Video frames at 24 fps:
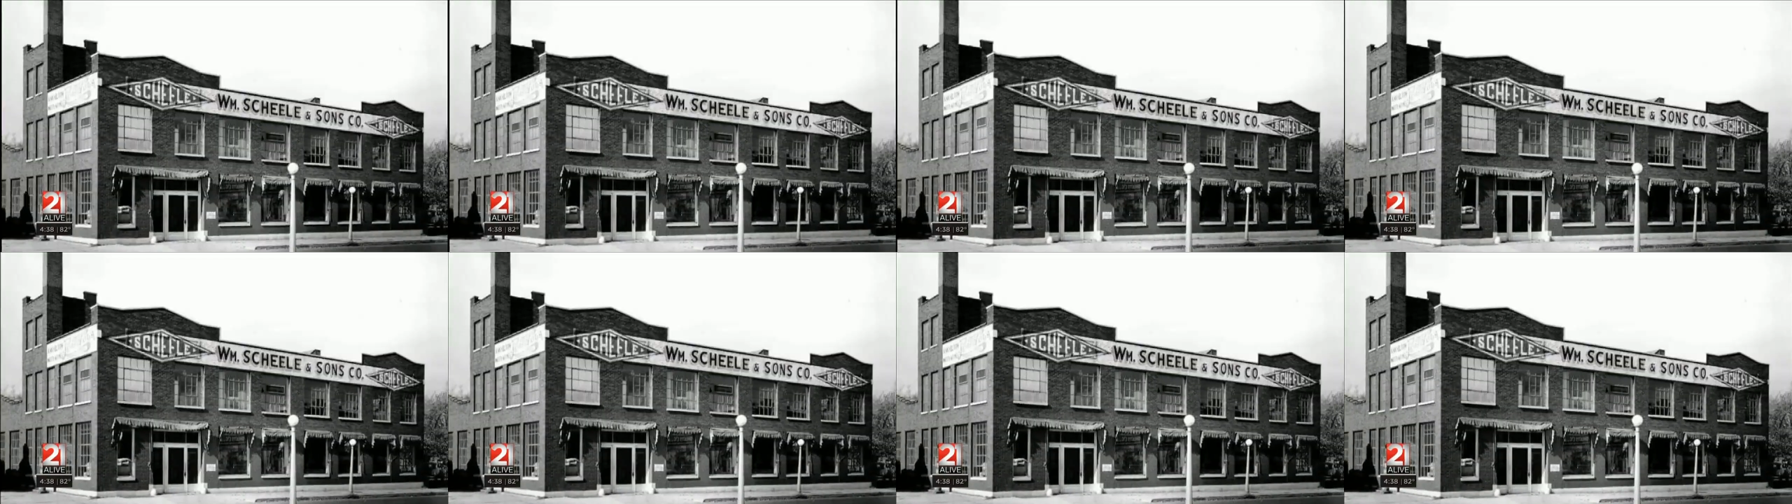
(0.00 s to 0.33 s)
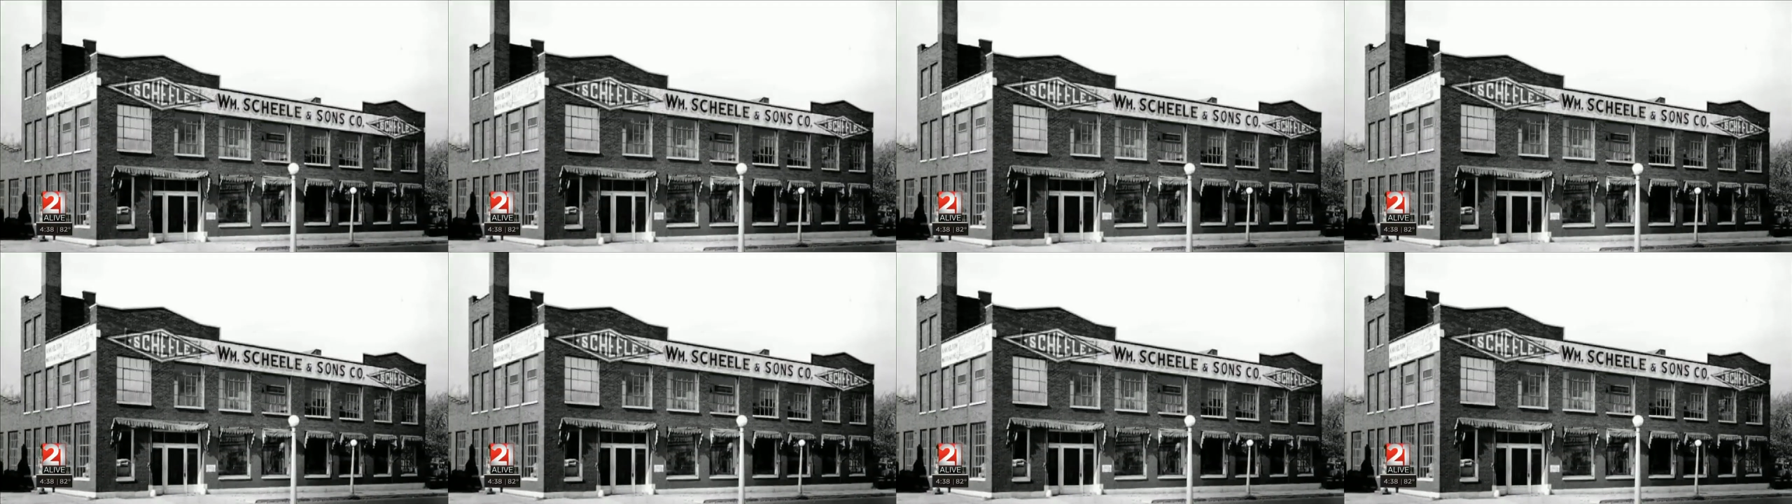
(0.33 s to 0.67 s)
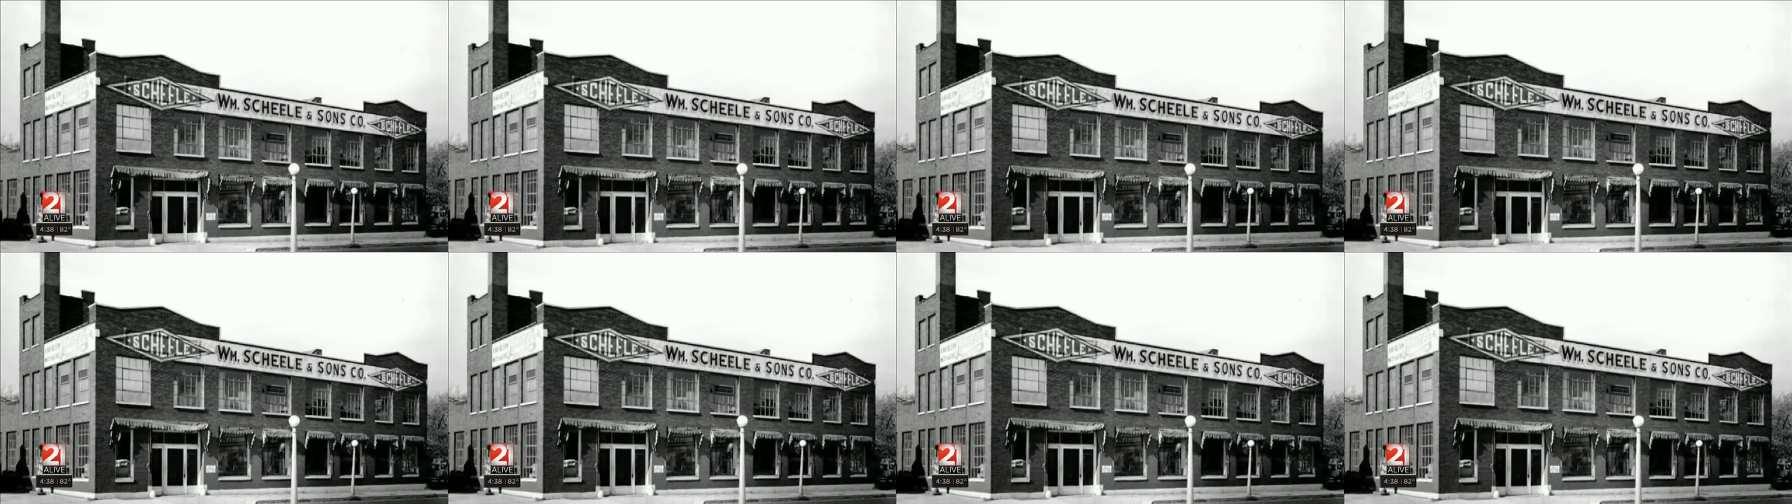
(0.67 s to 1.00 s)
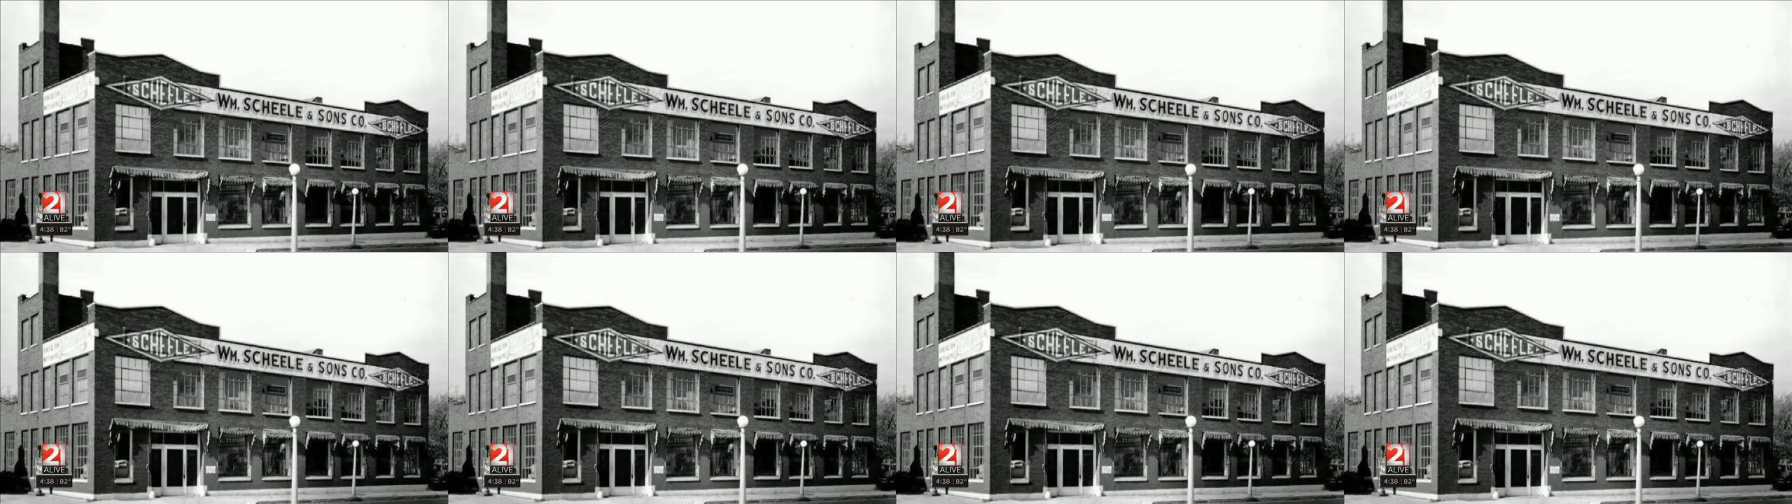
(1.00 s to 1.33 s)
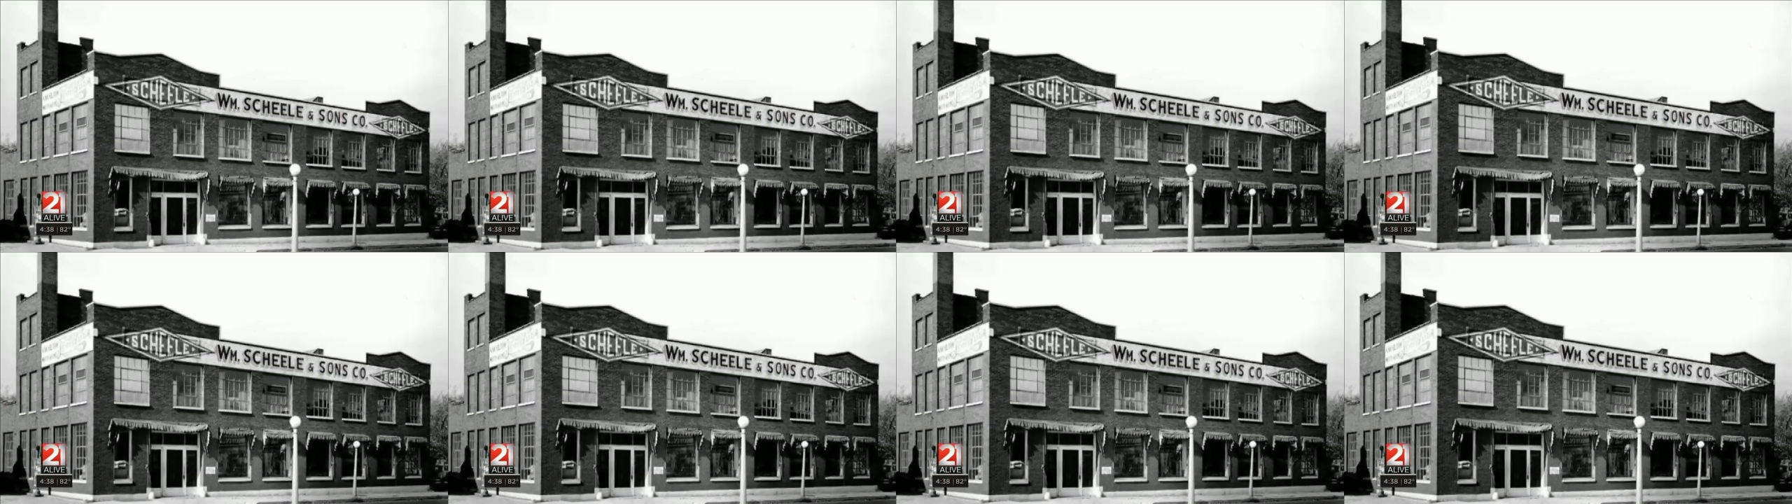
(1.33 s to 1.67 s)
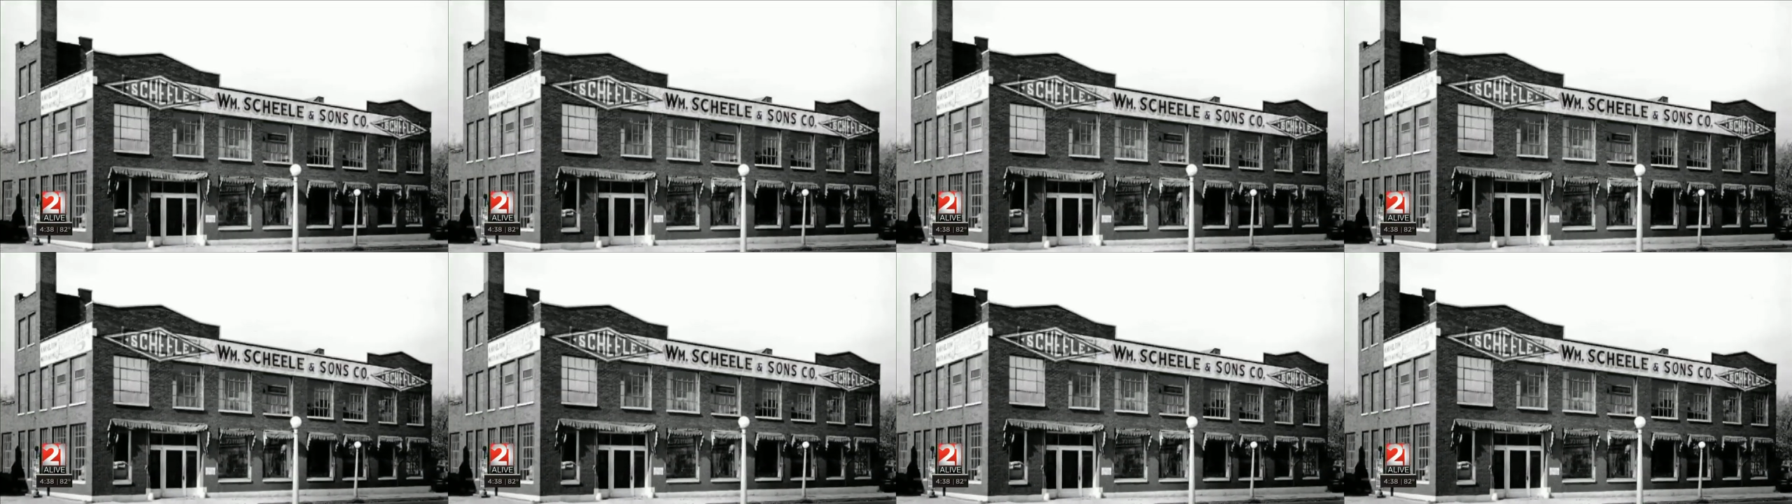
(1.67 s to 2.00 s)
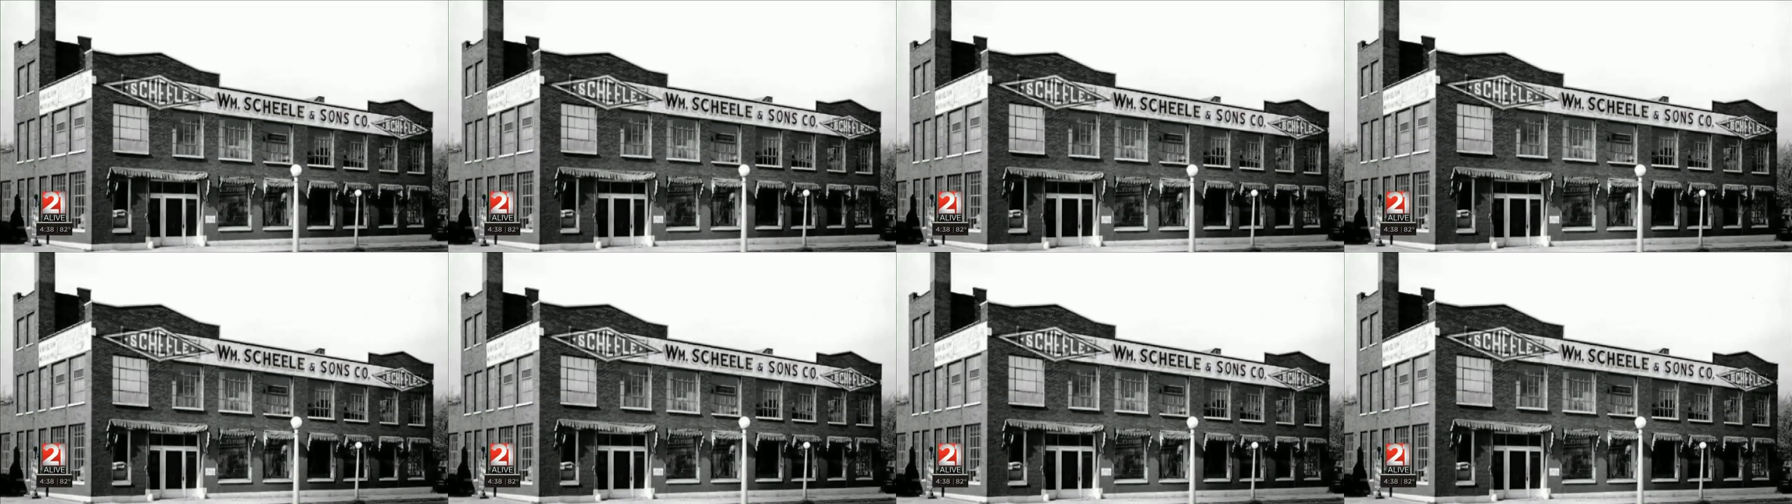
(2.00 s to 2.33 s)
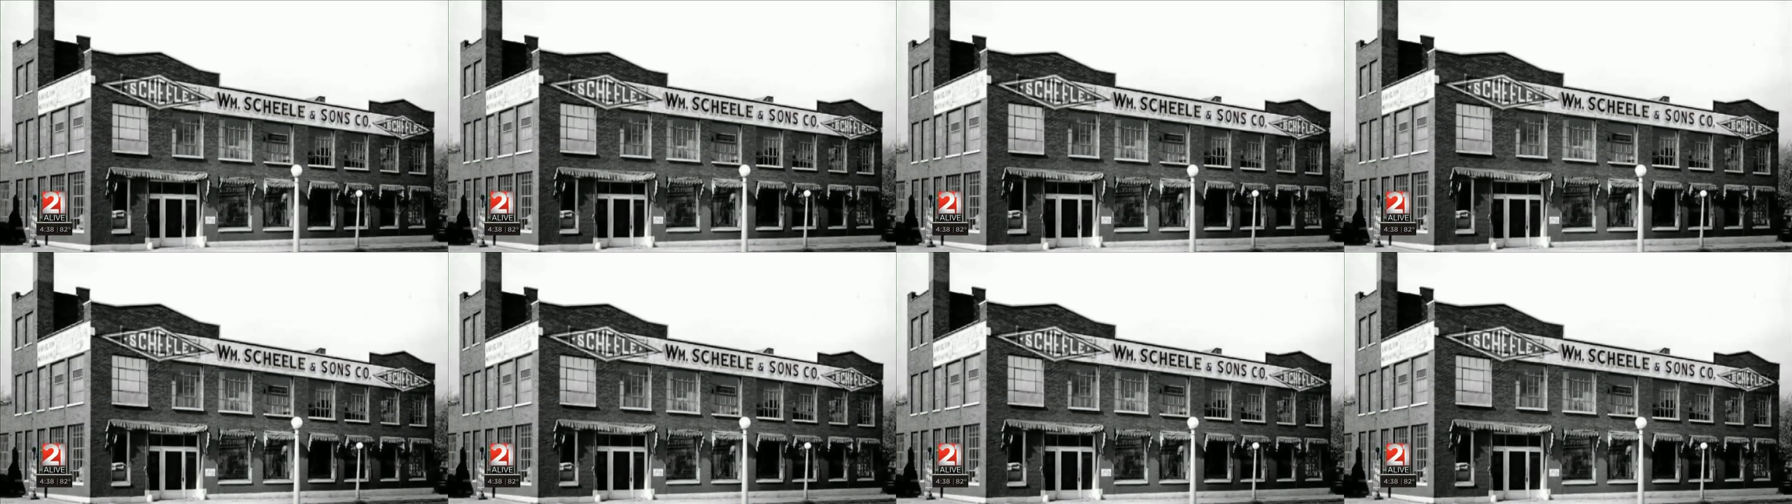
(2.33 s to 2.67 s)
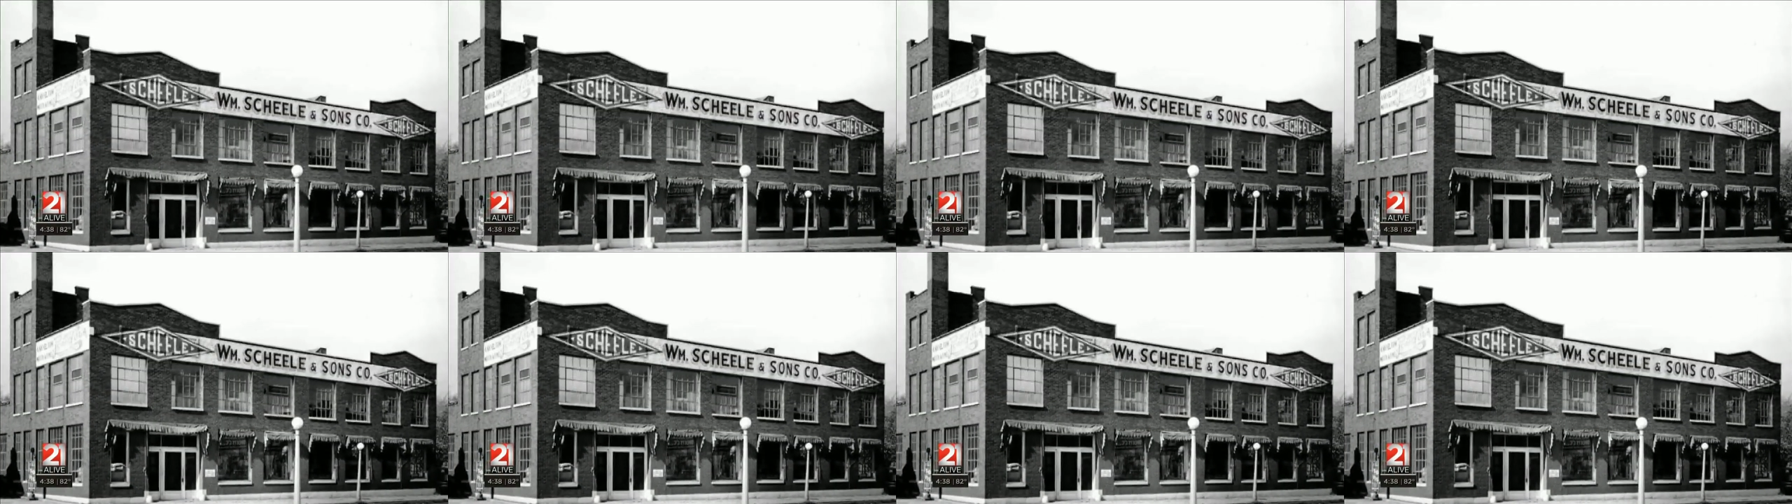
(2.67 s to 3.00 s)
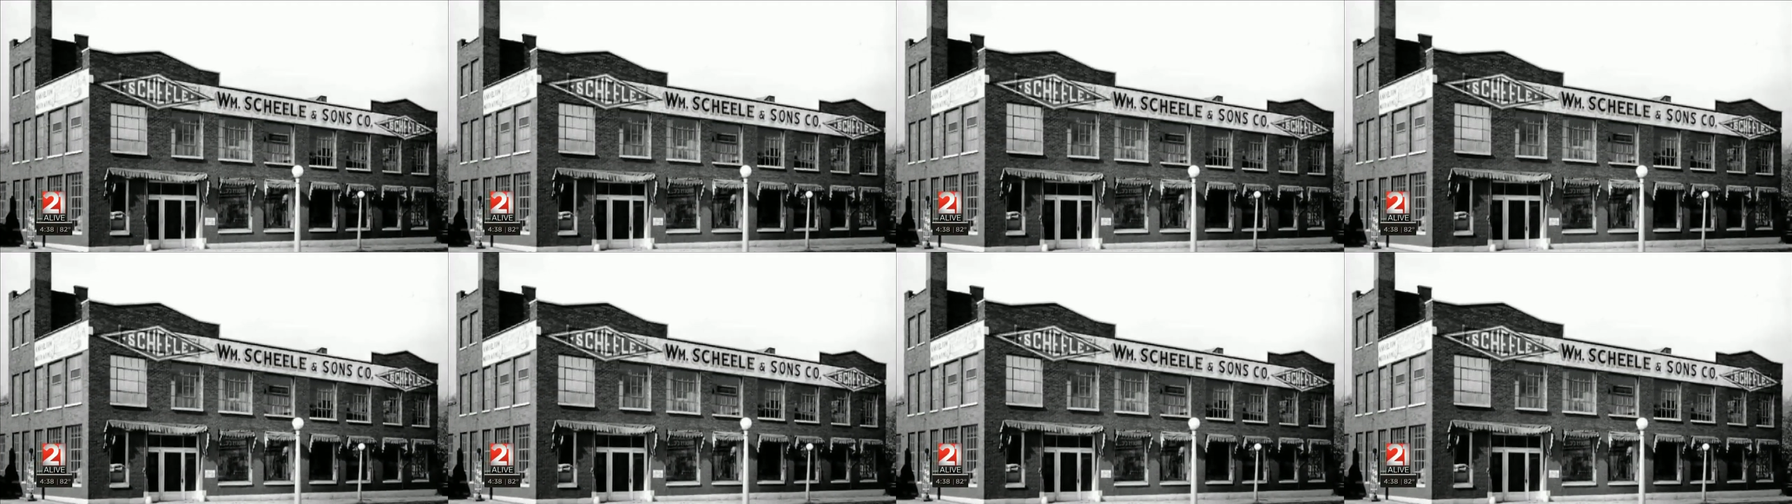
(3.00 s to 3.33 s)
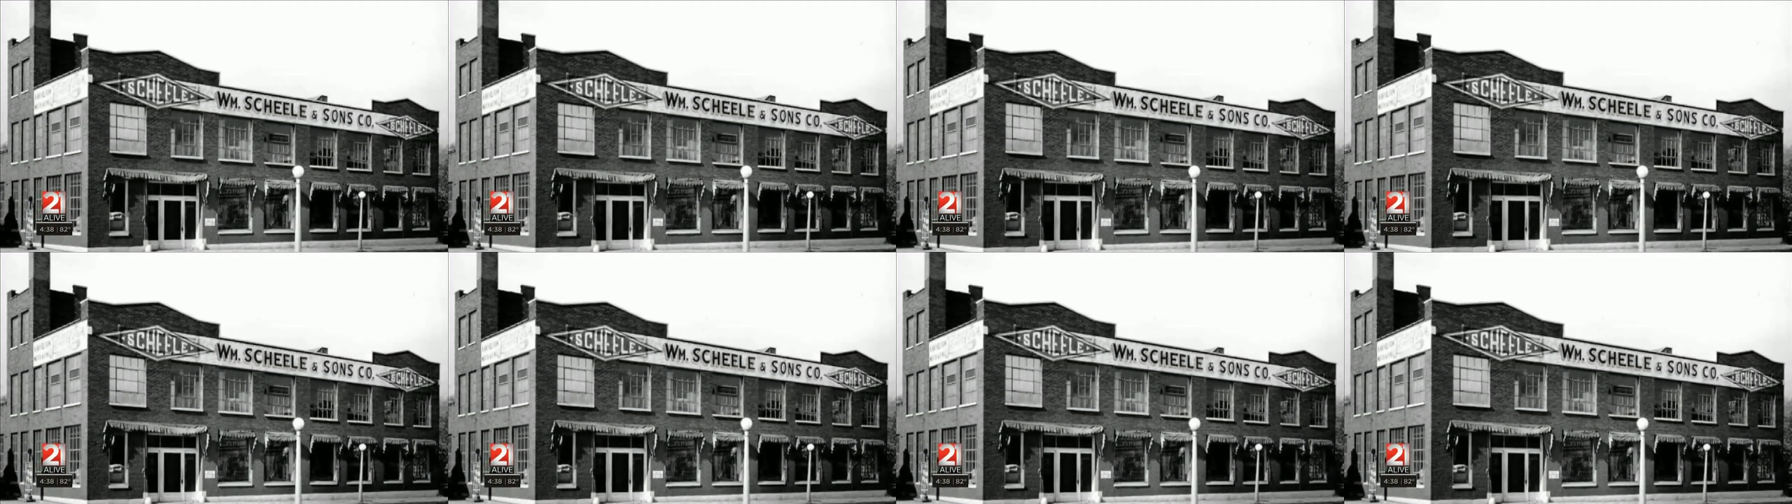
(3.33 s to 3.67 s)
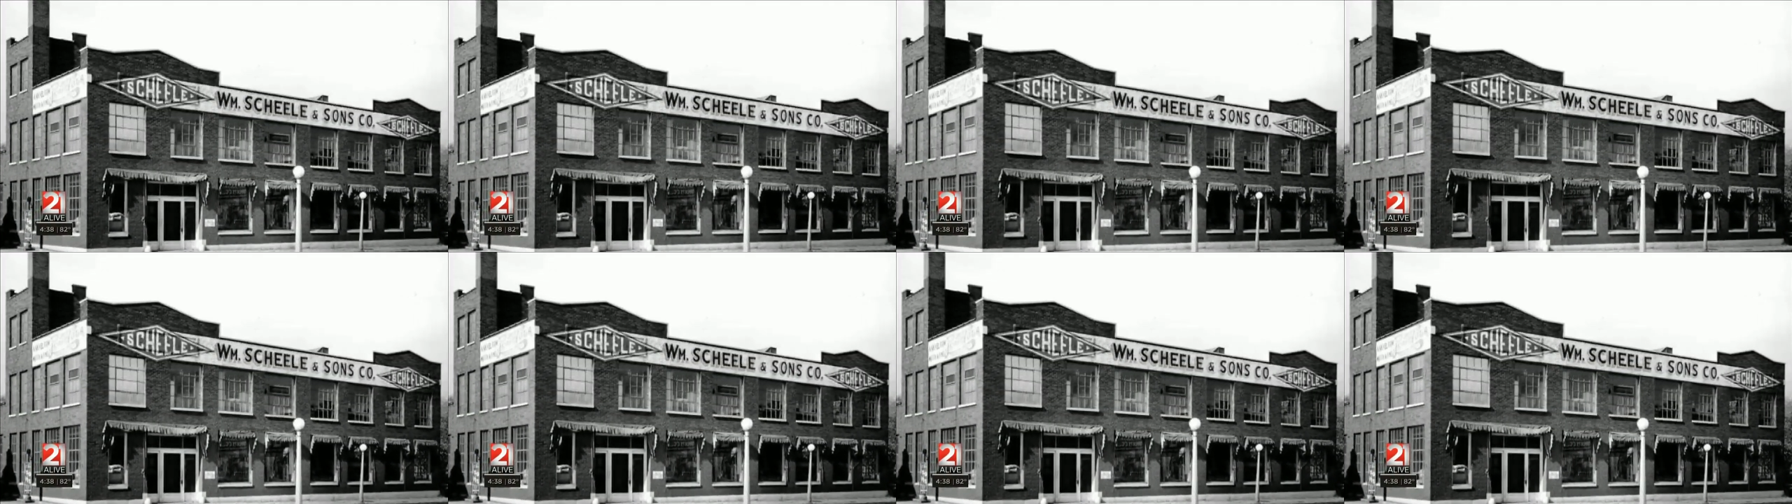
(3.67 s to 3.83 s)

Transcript: Nobody's mouth can be seen.